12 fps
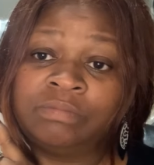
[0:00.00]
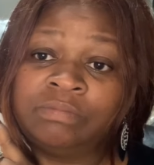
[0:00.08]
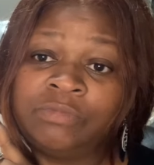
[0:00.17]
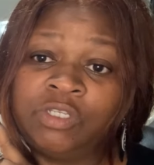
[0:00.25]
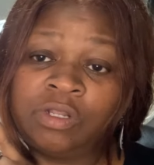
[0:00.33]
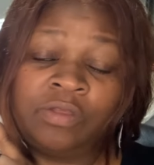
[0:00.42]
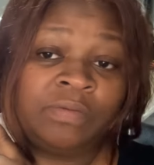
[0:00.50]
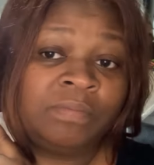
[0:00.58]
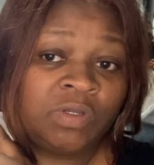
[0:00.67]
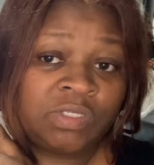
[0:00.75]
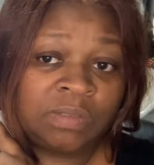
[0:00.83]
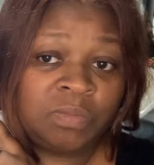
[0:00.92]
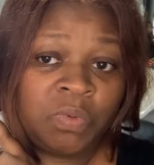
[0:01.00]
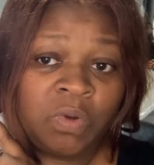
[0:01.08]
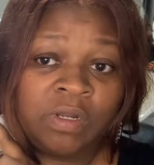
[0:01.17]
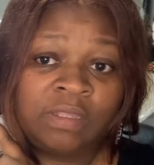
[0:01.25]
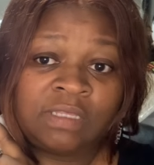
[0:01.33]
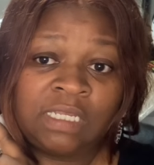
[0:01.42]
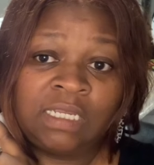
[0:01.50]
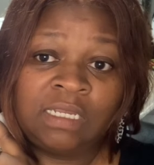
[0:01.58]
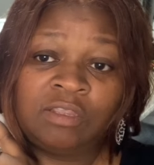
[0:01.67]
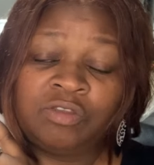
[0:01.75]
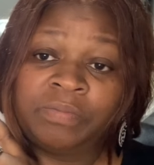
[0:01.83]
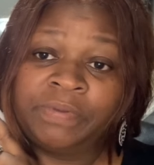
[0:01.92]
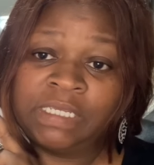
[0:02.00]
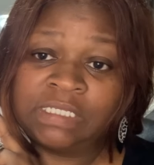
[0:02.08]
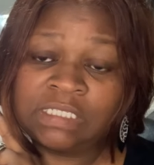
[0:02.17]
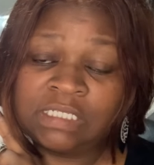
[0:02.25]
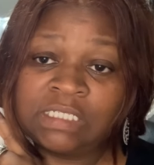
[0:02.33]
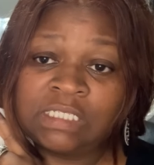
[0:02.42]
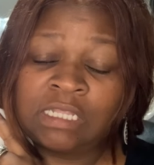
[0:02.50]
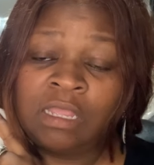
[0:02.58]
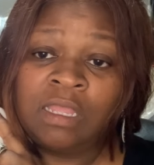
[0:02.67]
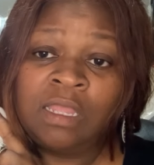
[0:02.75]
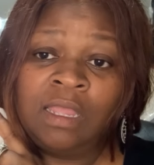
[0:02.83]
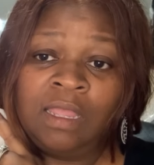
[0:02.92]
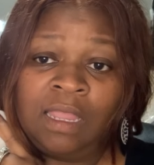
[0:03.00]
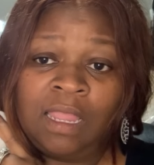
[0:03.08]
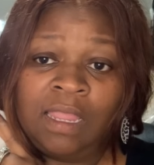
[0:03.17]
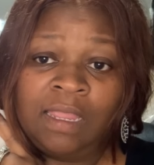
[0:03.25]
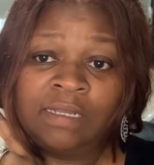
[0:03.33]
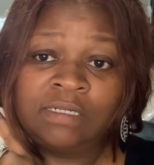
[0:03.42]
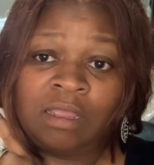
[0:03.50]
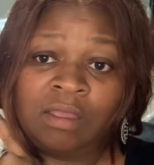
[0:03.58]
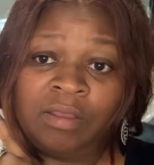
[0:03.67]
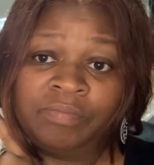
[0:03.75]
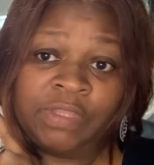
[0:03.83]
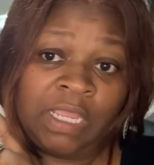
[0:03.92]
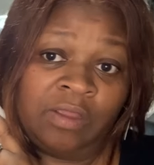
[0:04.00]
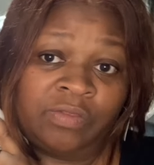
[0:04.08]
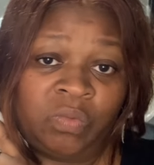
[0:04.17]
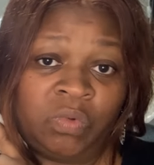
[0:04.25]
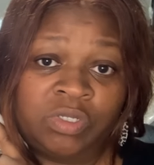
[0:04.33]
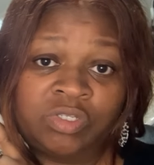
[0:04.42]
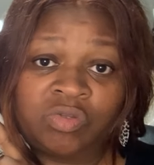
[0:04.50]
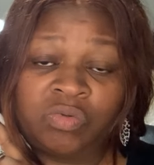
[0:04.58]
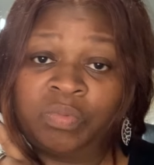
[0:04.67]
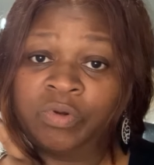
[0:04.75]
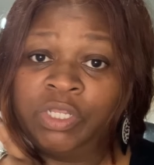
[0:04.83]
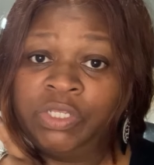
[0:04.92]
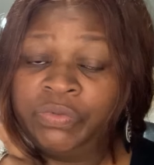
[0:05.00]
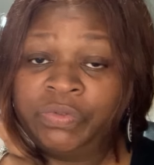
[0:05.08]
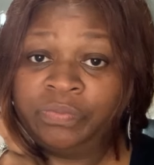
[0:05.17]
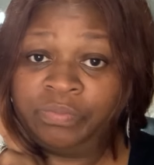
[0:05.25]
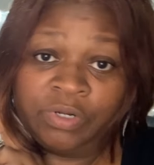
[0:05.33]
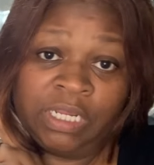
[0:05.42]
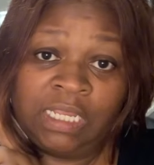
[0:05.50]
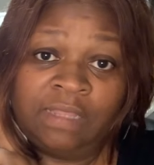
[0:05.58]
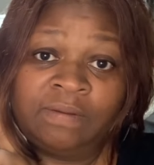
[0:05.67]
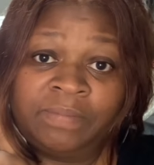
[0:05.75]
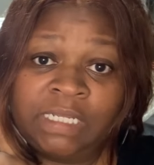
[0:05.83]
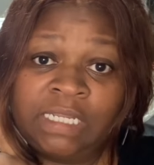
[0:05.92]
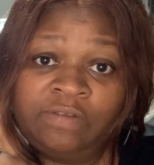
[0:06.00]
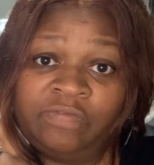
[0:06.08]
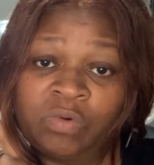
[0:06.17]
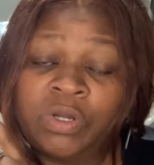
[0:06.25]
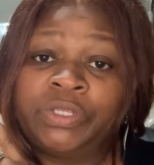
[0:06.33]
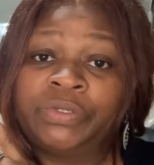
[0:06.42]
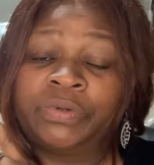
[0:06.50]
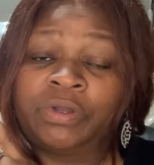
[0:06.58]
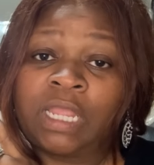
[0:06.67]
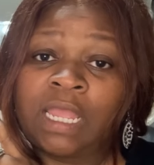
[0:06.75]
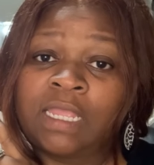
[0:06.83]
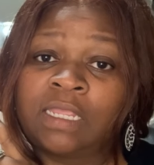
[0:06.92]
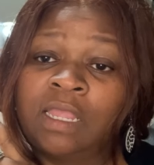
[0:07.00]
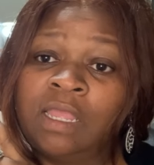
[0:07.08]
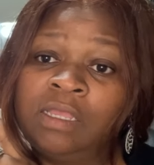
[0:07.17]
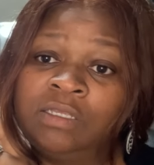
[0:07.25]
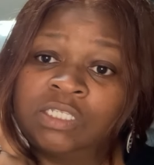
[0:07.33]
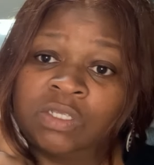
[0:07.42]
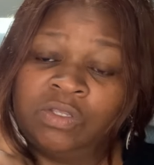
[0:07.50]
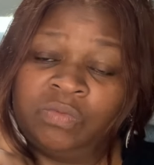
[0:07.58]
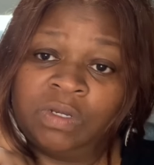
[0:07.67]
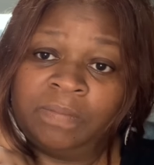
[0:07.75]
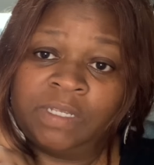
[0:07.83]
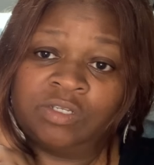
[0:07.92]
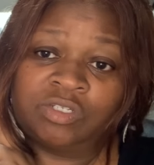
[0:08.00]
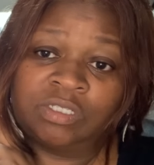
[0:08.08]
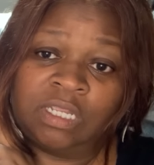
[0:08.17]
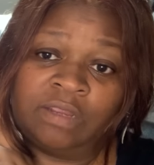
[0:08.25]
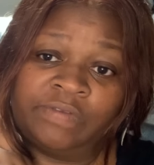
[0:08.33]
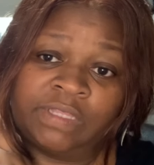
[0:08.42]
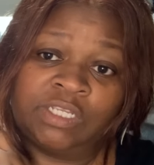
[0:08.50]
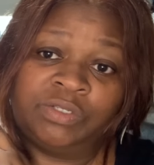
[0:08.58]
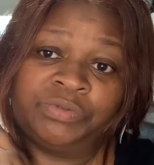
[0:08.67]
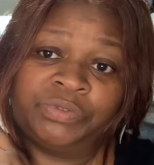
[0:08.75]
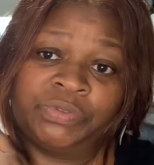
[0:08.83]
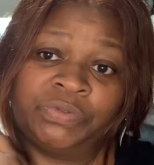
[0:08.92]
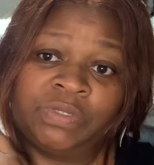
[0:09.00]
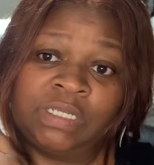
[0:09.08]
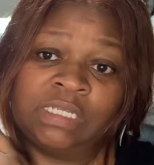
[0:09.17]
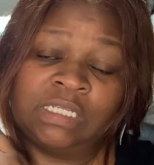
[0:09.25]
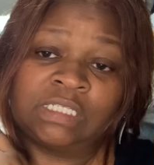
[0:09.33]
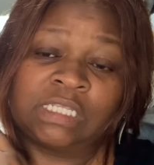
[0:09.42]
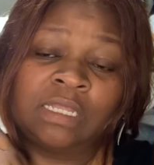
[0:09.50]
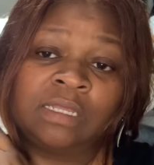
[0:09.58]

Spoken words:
you know, the most important thing in your business, and they are the ones who bring in the money for you. Okay, so you want to make sure that everything you do is